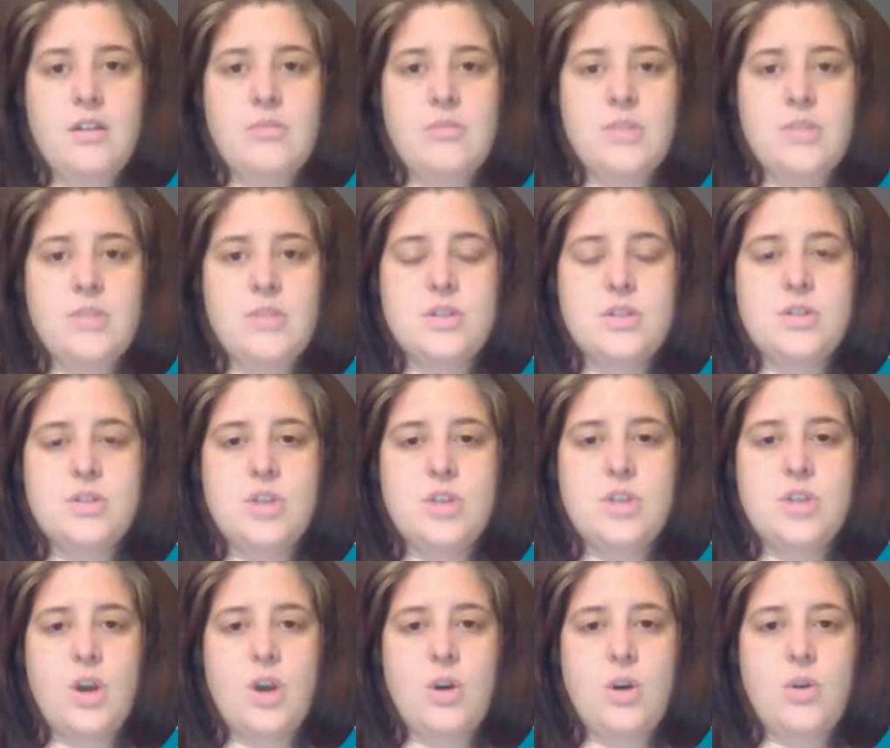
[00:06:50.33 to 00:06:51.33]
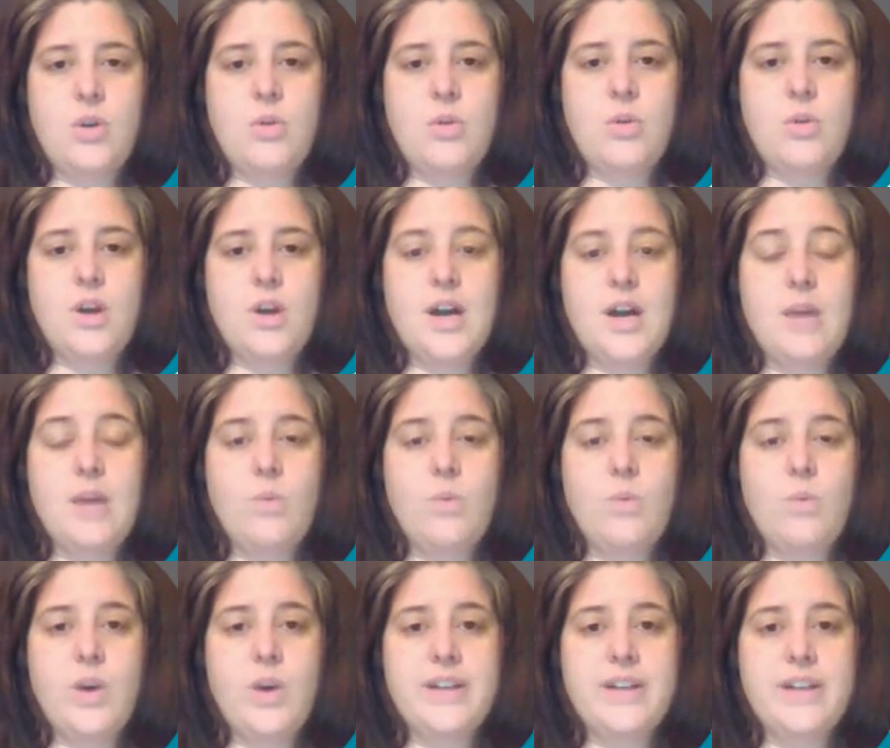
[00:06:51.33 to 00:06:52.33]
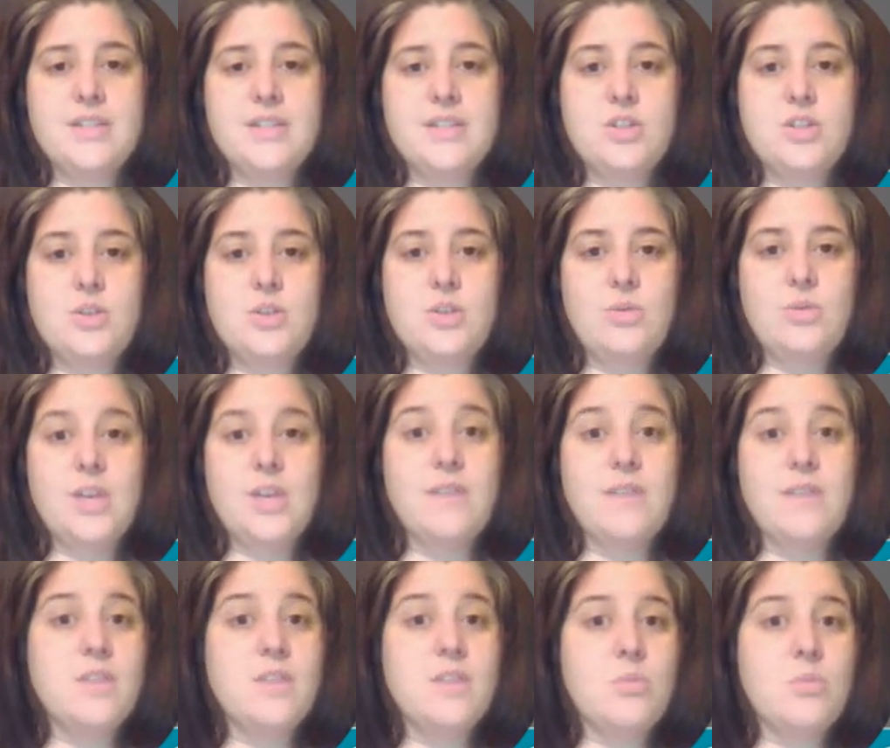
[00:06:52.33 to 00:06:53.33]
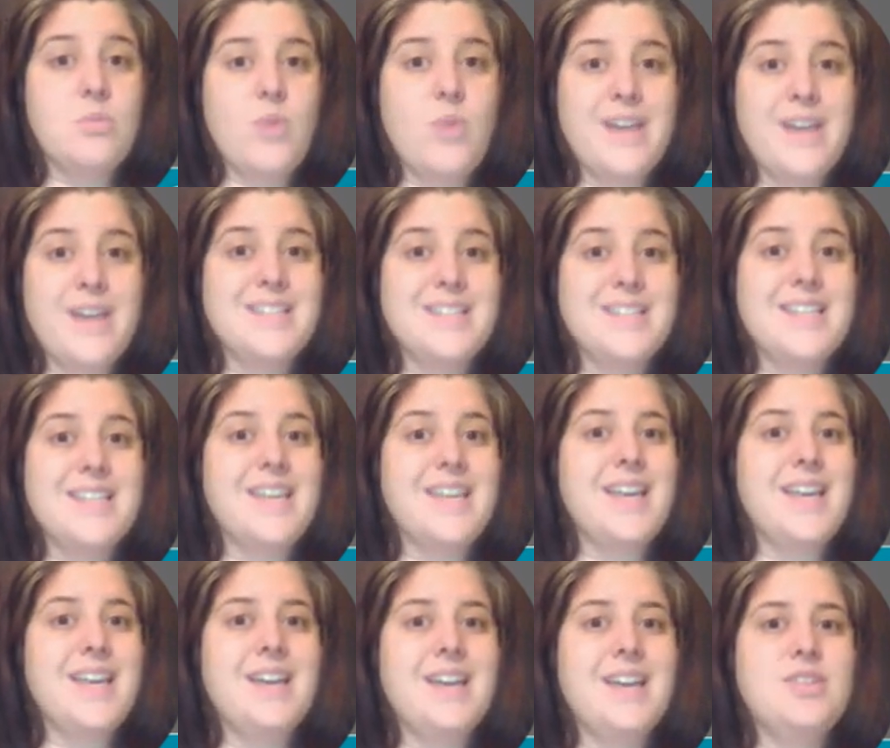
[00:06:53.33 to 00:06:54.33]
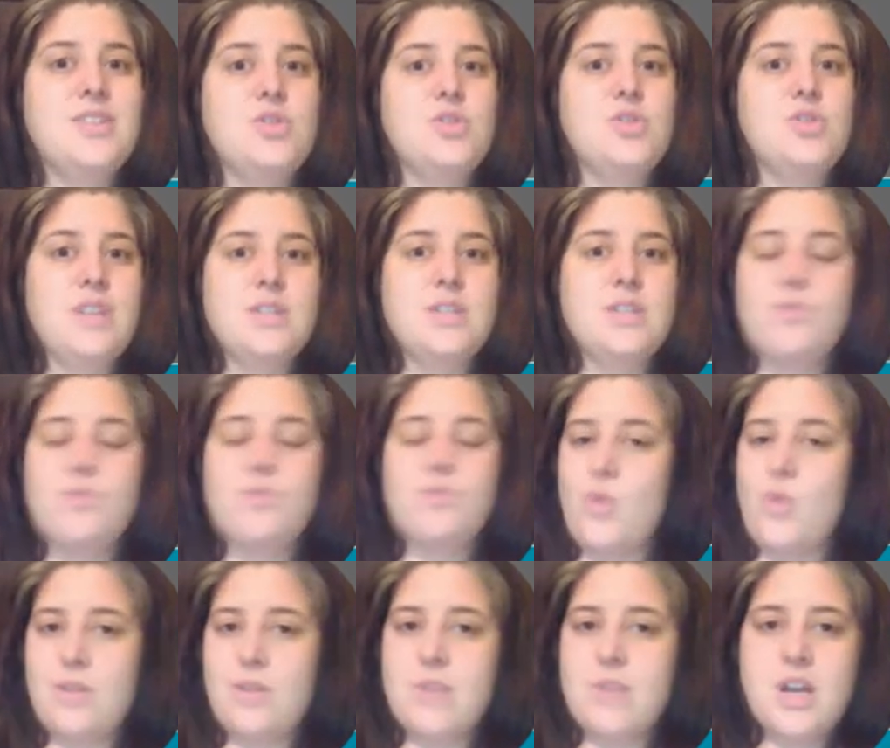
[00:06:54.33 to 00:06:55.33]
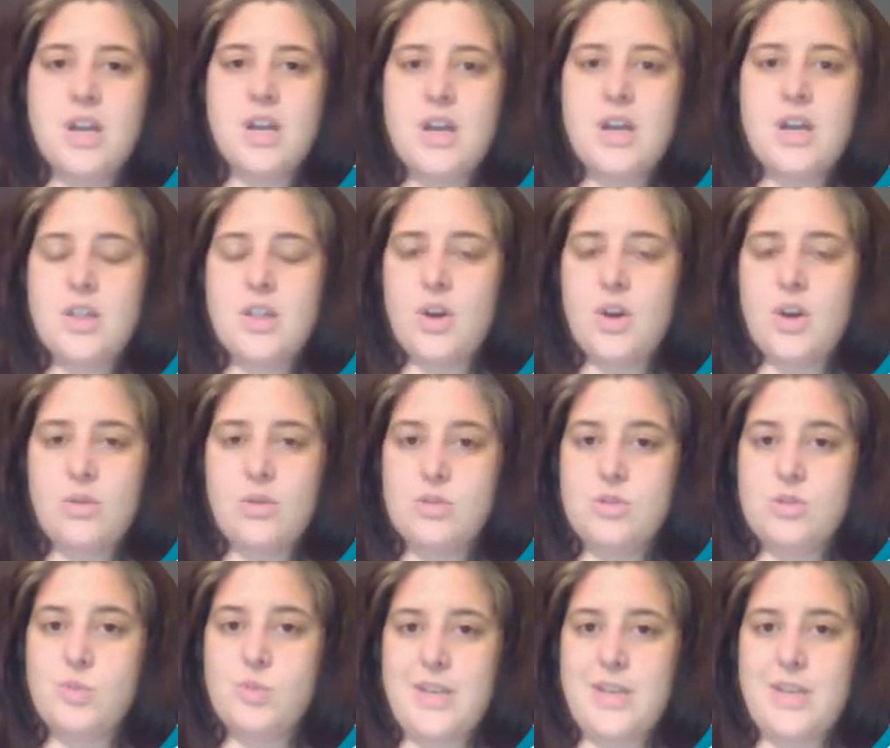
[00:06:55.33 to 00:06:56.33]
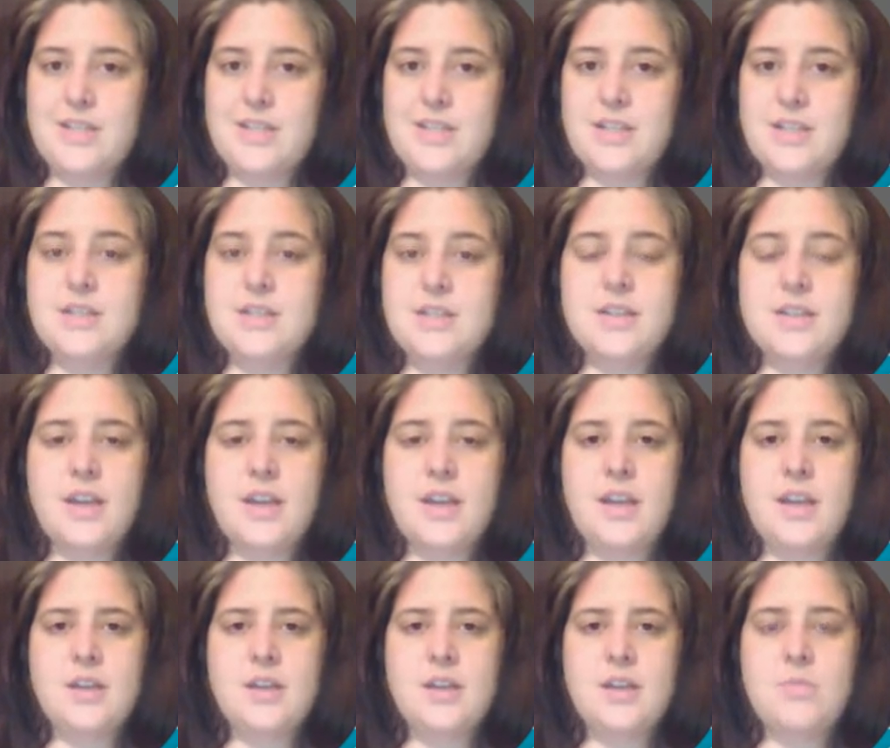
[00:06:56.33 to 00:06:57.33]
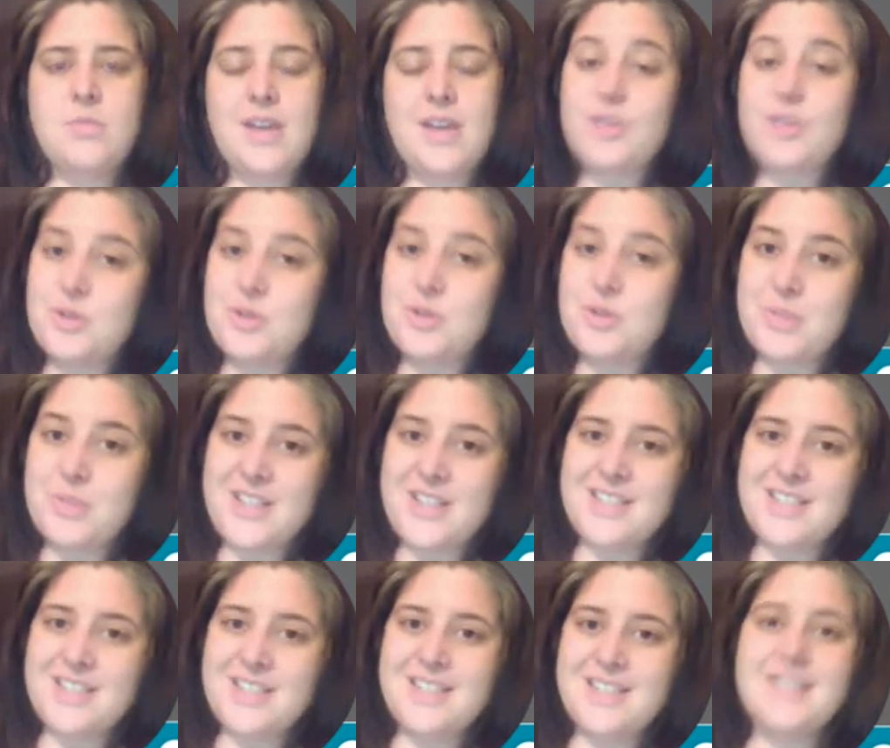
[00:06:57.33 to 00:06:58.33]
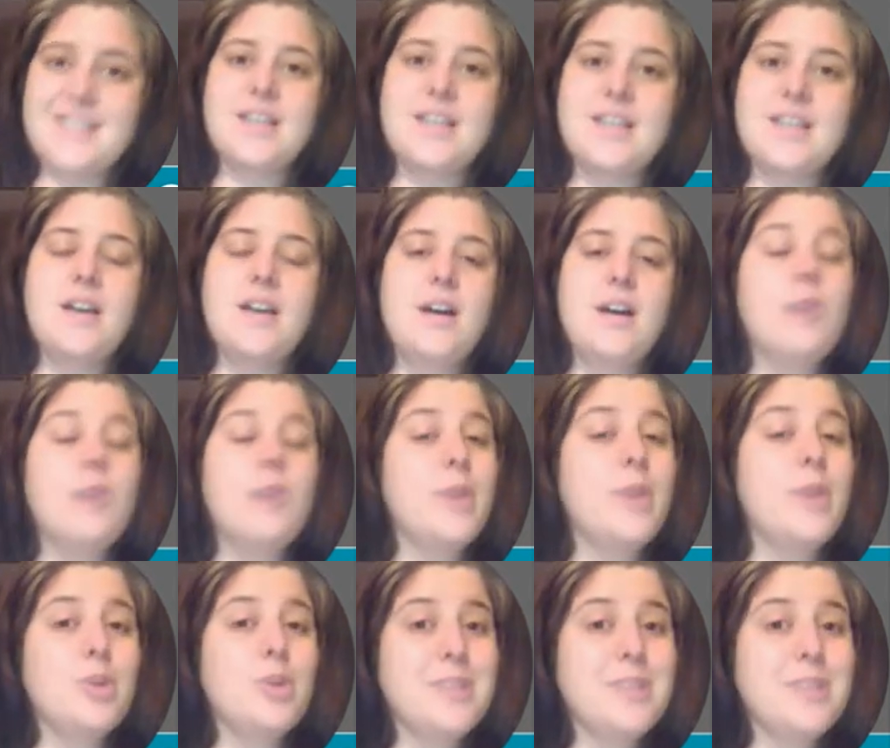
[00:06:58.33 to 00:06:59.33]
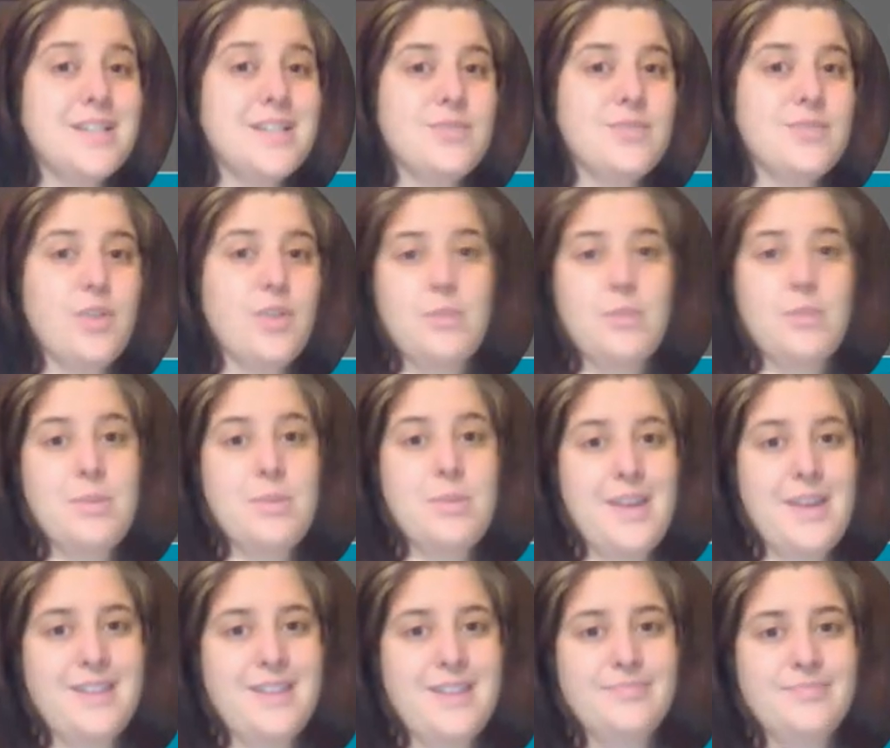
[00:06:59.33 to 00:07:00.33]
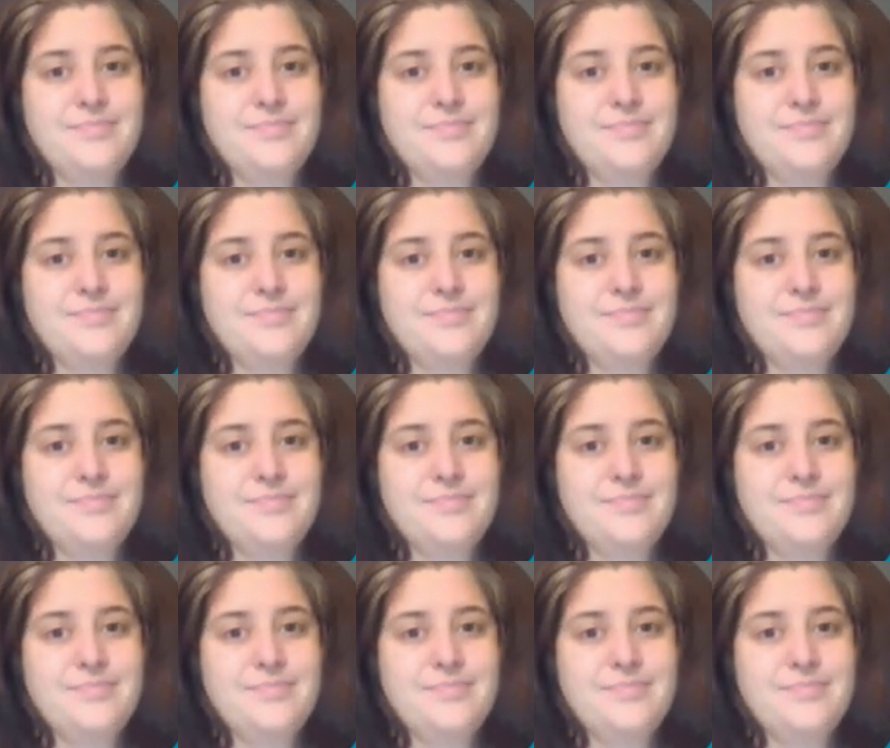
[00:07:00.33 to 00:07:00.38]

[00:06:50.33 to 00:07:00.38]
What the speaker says: So I want to give them ways they can transform their own spaces and make those places a better place for them to be.